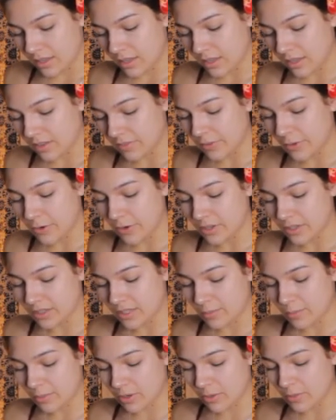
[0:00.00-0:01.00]
If you're a
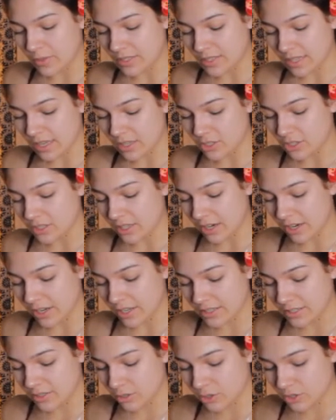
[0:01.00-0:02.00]
Libra with
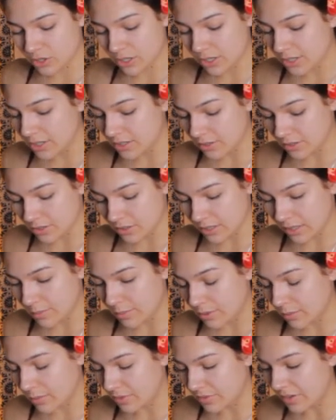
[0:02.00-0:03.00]
Sagittarius in your chart, or a
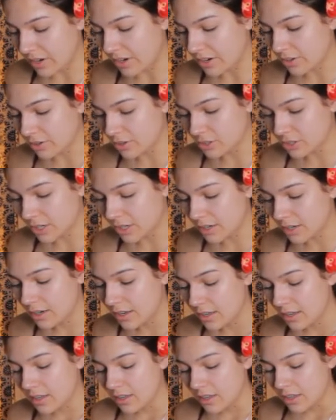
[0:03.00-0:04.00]
Libra with fire in your chart,
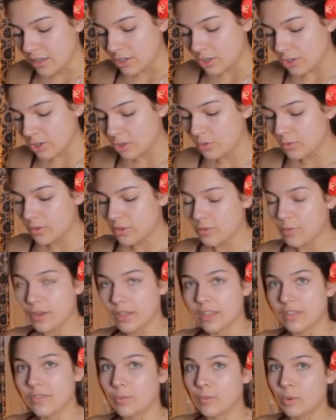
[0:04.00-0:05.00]
you were the
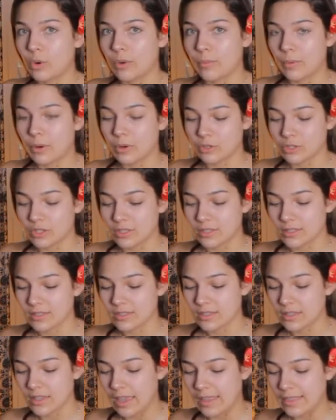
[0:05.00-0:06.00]
one giving more
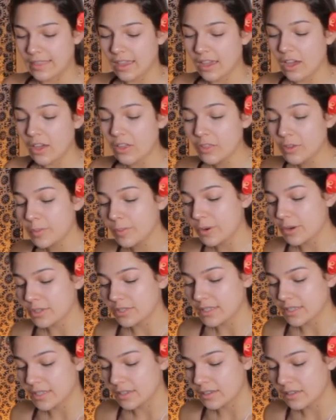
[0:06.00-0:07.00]
emotions, and the other
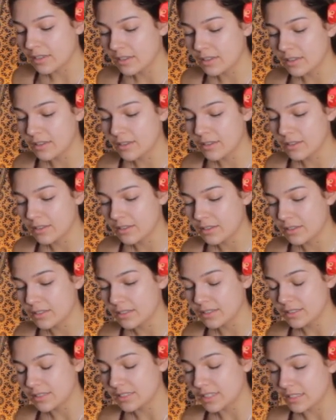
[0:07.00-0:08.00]
person
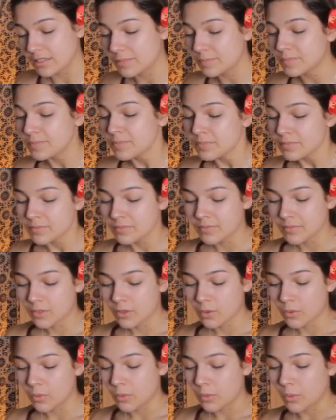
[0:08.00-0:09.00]
didn't.
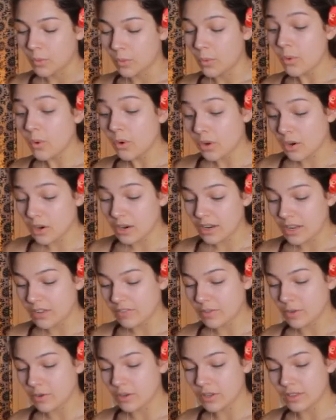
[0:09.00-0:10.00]
Or,
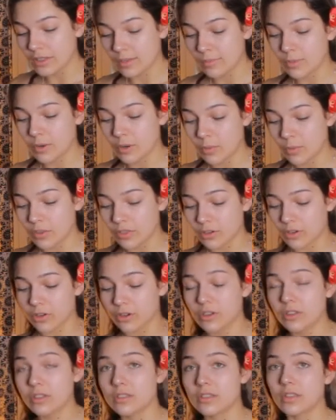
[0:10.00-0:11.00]
if you're a Libra with
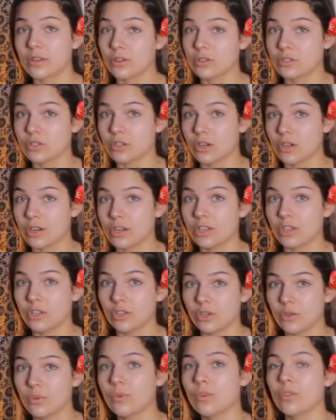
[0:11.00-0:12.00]
earth in your chart,
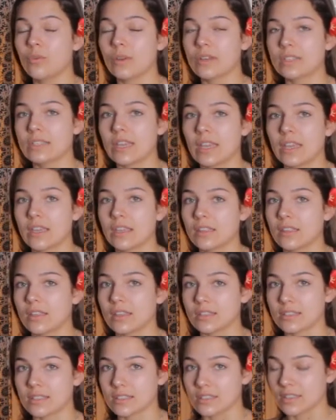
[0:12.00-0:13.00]
you were the one taking
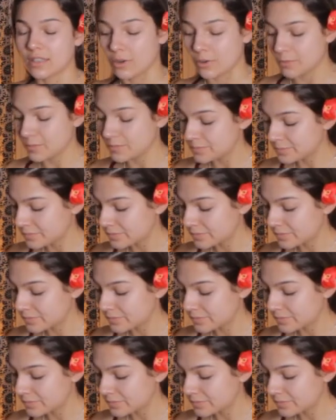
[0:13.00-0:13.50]
things slow.